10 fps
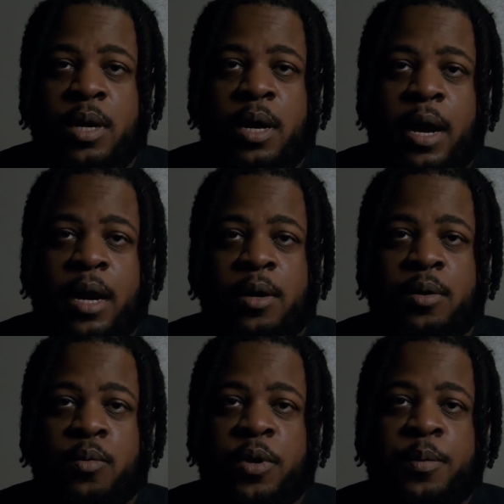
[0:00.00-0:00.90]

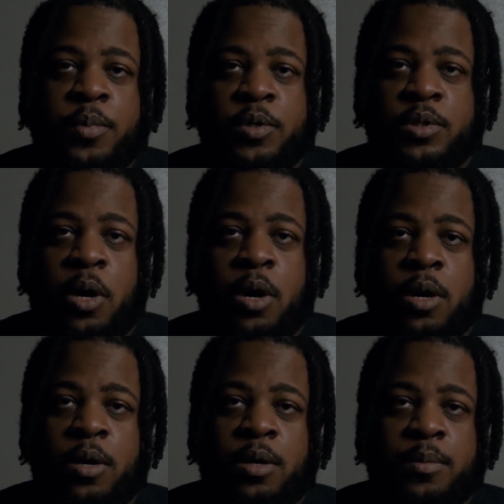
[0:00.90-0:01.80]
And Reapers
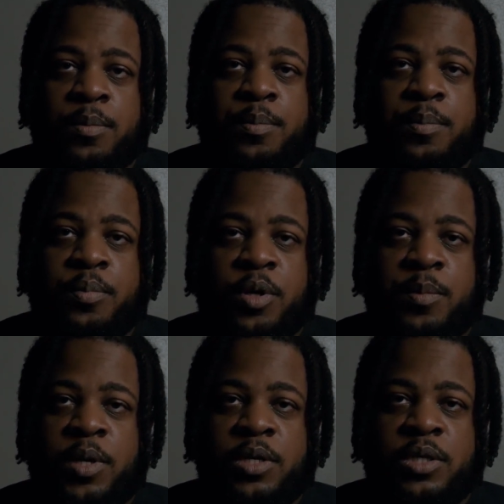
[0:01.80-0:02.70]
are pretty
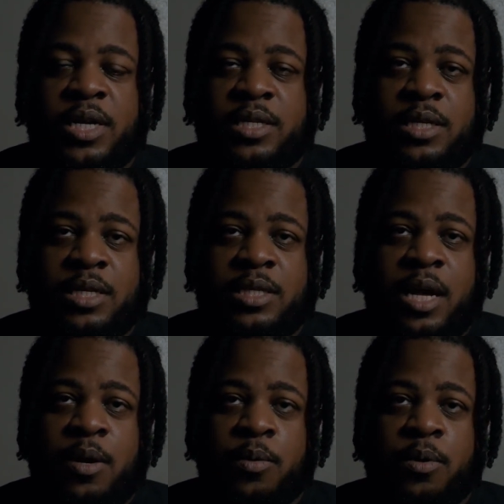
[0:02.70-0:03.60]
much entities
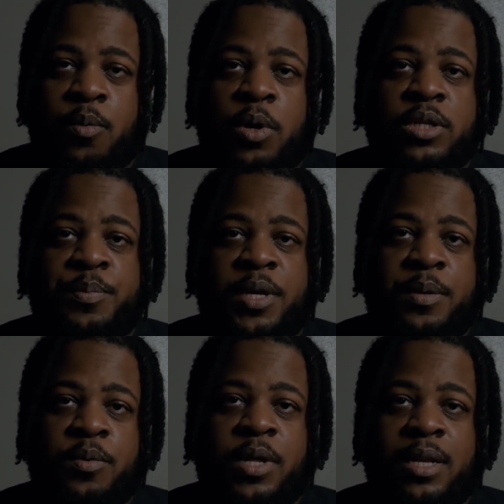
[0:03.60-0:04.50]
that were once
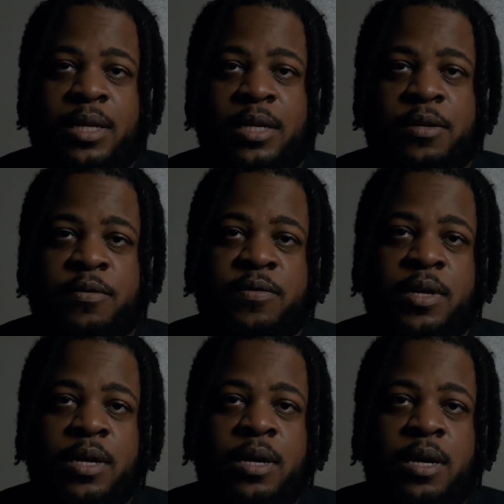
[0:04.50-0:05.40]
people that lived,
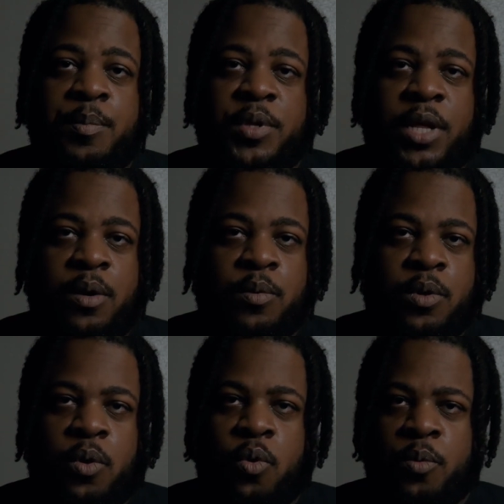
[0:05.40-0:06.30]
but they
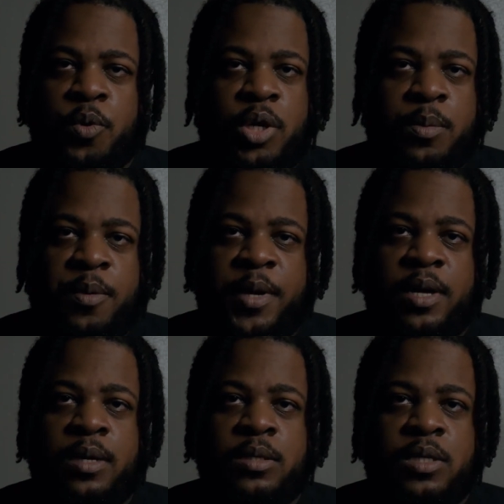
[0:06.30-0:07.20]
were horrible human
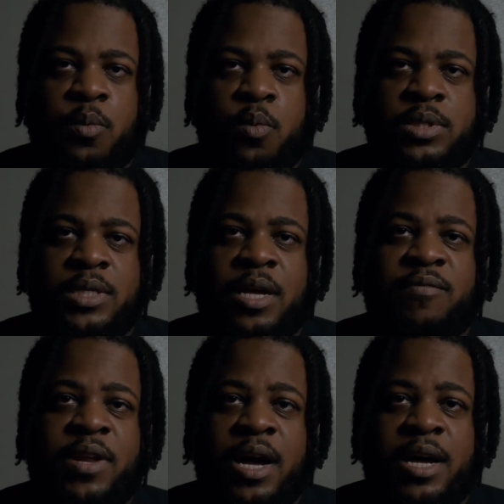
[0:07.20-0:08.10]
beings, and once
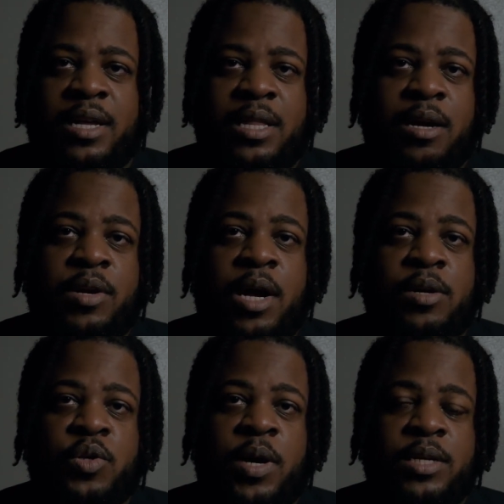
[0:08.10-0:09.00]
they've died, they're
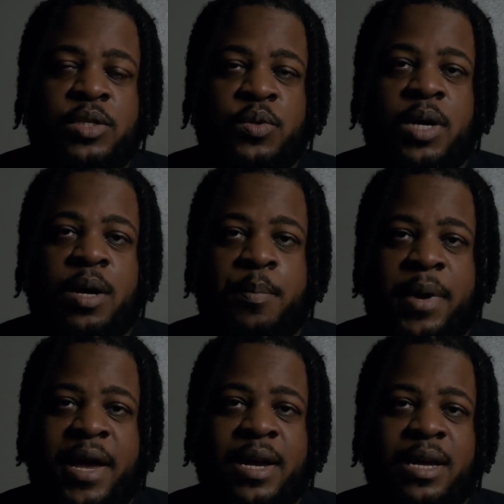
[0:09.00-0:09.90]
now trying to come
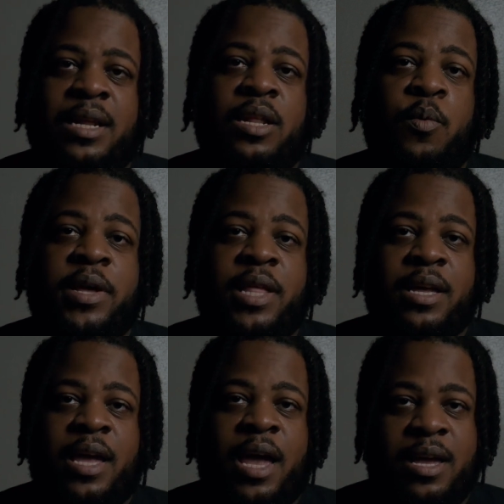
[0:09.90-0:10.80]
back in any way they
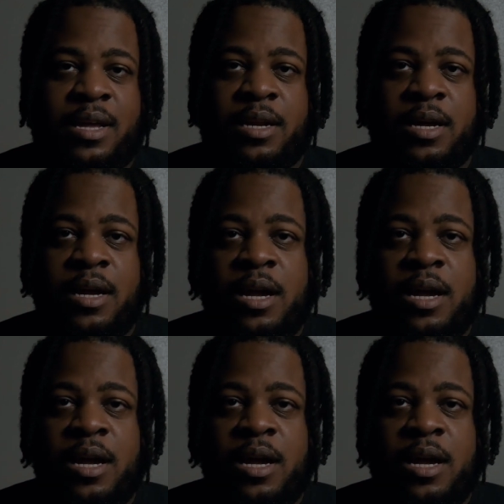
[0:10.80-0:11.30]
can.